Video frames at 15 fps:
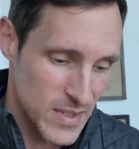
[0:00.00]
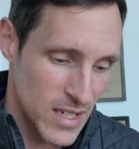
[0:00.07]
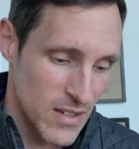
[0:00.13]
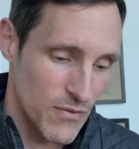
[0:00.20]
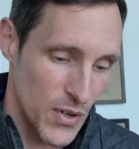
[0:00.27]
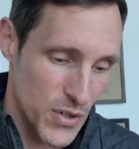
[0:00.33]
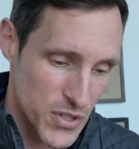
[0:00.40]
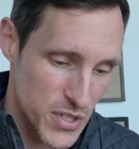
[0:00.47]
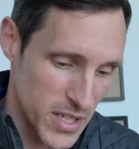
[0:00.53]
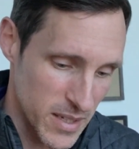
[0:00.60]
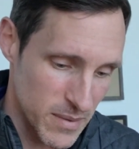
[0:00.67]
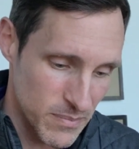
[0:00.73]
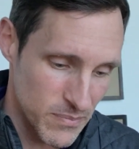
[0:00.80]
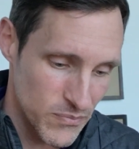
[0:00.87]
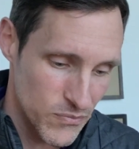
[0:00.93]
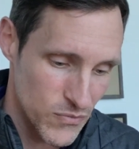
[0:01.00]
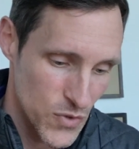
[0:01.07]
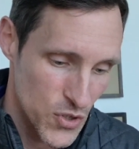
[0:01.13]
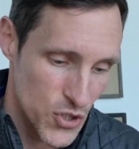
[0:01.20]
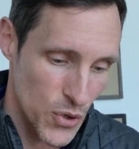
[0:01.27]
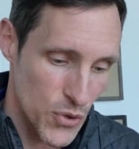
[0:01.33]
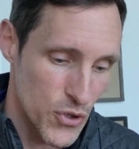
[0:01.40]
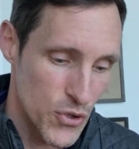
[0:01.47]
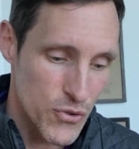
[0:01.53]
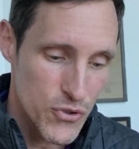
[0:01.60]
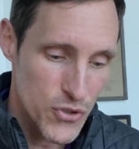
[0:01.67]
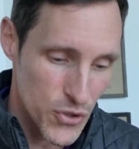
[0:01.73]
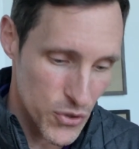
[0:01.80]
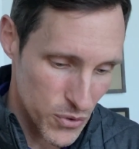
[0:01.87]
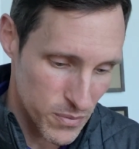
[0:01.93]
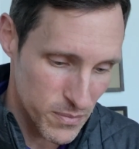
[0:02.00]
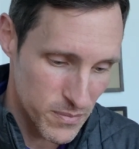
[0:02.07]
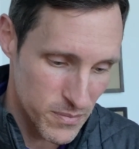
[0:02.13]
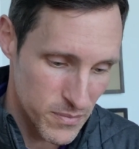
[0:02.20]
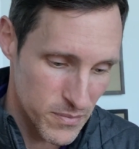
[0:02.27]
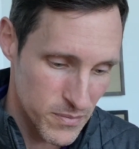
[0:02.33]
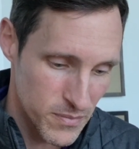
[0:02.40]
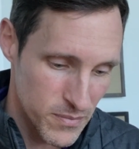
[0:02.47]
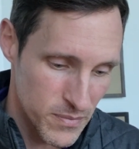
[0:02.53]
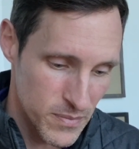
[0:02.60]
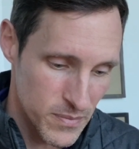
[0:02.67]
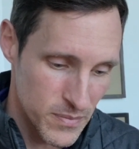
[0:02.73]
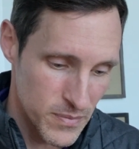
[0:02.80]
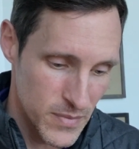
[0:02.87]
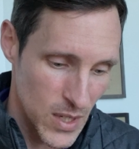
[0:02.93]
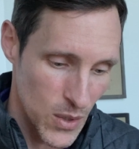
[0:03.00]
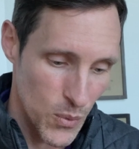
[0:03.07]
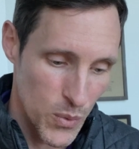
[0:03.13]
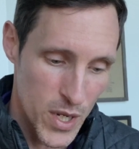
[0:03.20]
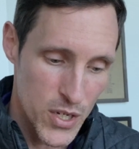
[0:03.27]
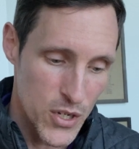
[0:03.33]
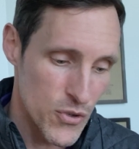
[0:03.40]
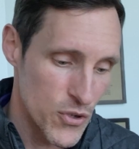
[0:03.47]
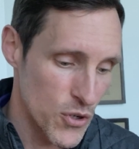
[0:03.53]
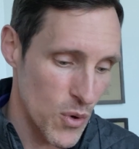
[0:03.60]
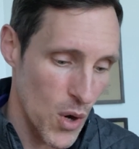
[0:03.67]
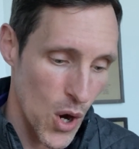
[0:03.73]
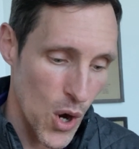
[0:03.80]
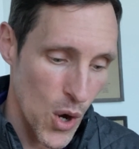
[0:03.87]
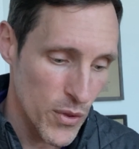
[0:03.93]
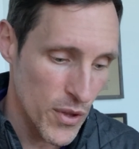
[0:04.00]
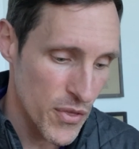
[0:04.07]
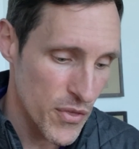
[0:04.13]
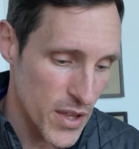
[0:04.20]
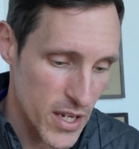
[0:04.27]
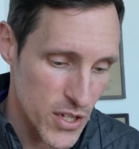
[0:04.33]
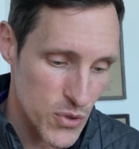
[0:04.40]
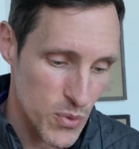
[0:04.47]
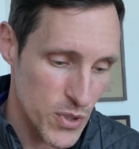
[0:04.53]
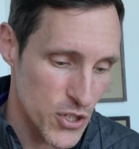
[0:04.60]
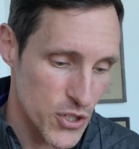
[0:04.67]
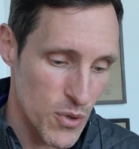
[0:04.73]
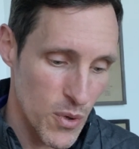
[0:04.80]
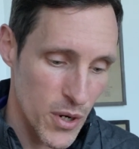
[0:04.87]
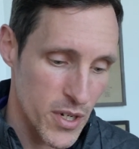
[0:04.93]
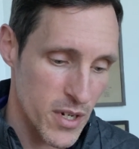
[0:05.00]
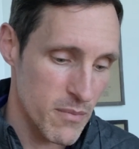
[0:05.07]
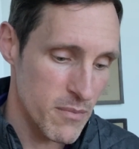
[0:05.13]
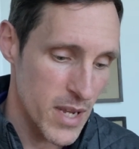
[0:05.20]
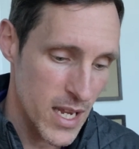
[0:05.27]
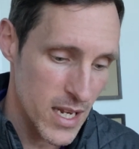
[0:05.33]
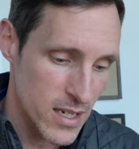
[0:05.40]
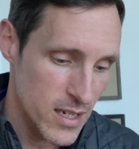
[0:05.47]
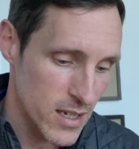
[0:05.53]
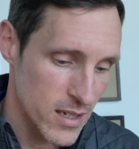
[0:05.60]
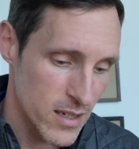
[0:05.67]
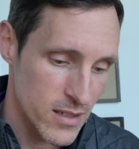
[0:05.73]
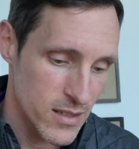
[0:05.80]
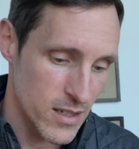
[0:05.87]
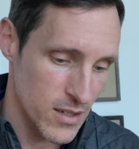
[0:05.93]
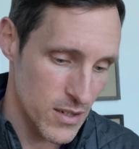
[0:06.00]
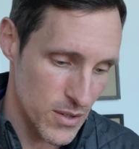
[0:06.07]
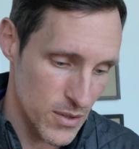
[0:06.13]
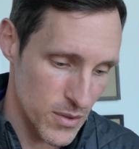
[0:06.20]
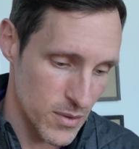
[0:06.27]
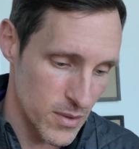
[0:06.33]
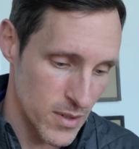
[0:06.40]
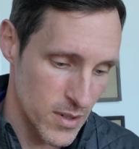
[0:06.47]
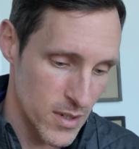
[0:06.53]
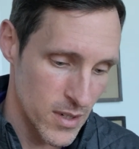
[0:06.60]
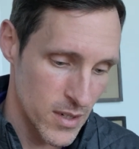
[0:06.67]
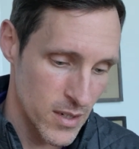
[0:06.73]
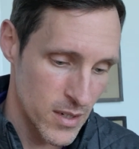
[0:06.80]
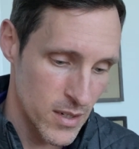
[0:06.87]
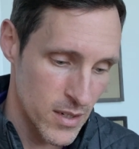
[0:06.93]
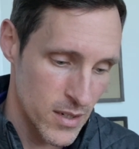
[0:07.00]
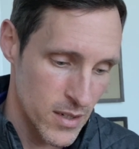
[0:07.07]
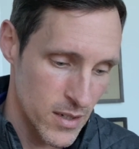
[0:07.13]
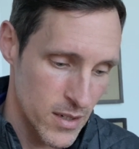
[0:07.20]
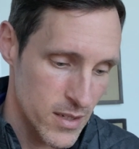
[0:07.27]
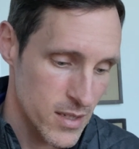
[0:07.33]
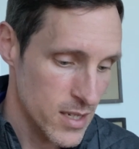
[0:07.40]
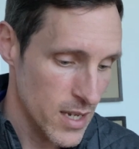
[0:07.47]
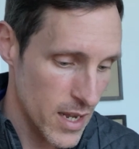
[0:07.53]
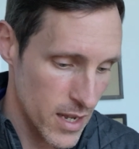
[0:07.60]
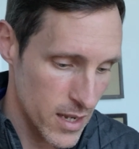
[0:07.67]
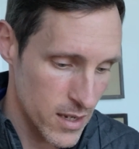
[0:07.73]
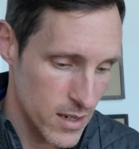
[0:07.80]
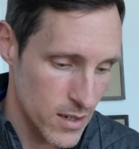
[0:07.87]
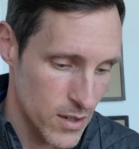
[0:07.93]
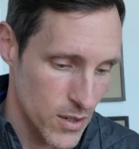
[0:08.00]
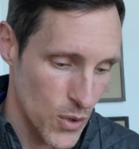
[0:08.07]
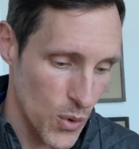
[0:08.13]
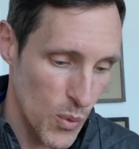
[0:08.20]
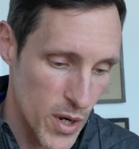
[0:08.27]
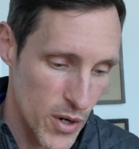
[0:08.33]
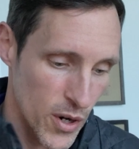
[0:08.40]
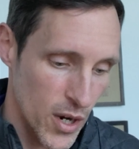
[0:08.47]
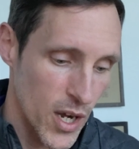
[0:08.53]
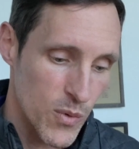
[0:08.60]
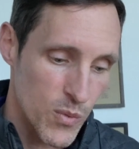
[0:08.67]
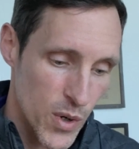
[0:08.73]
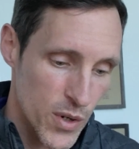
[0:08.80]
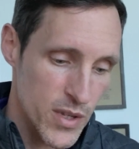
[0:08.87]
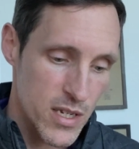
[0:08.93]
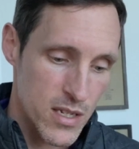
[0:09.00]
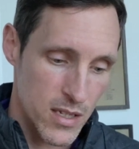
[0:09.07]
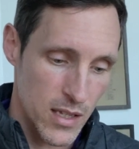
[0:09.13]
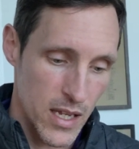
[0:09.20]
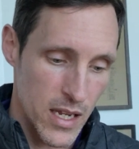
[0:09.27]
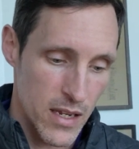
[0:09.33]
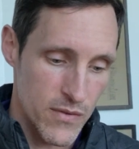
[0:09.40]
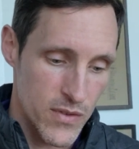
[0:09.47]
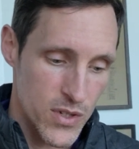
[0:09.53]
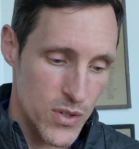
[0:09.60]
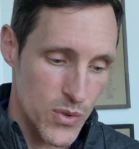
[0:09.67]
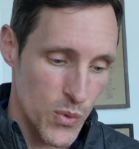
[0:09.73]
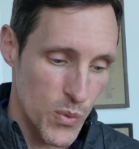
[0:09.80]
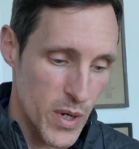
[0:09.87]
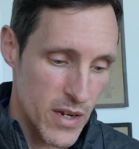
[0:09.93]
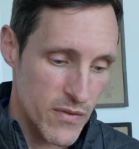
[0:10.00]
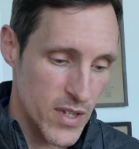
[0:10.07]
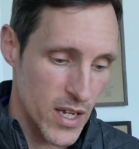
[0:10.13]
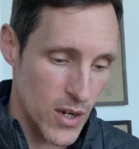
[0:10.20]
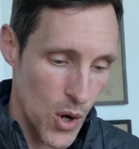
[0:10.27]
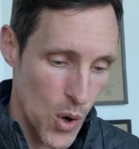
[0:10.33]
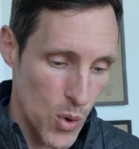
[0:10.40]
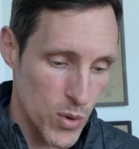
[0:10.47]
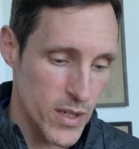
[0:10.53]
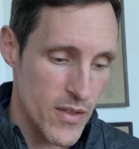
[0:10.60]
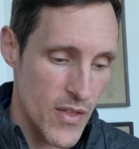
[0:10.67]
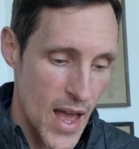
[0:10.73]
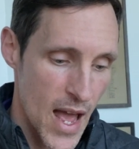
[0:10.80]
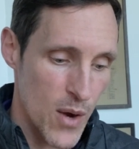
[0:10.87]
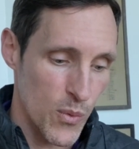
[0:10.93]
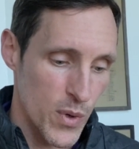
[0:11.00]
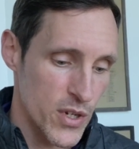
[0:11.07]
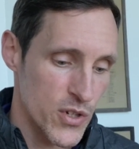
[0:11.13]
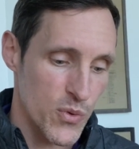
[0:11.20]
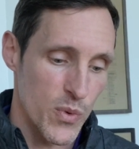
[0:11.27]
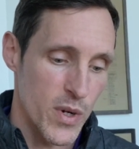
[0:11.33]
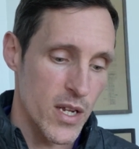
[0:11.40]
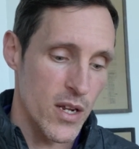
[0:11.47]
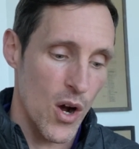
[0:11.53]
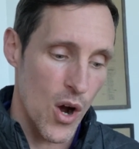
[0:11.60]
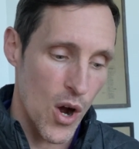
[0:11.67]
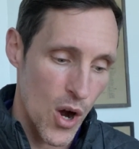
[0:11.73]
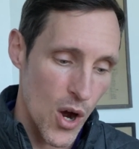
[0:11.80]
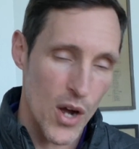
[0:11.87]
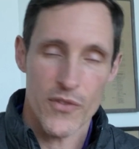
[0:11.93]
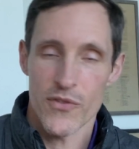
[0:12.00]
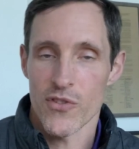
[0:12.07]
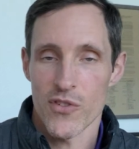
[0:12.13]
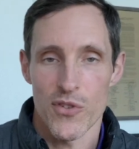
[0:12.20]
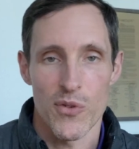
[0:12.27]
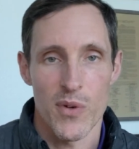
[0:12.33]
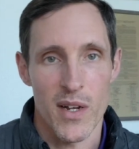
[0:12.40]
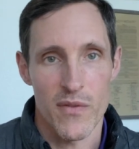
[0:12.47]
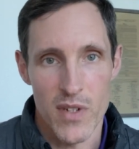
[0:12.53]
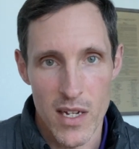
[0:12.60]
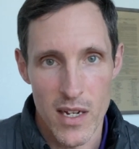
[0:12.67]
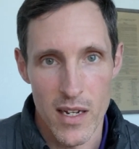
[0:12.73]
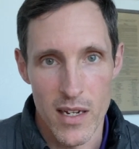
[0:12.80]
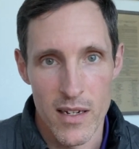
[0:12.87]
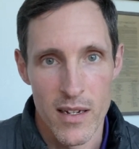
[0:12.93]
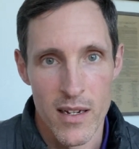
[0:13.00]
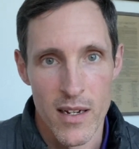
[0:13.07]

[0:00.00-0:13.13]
Verse 10. So you too, when you do all the things which you are commanded to do, say, we are unworthy slaves. We have done only that which we ought to have done.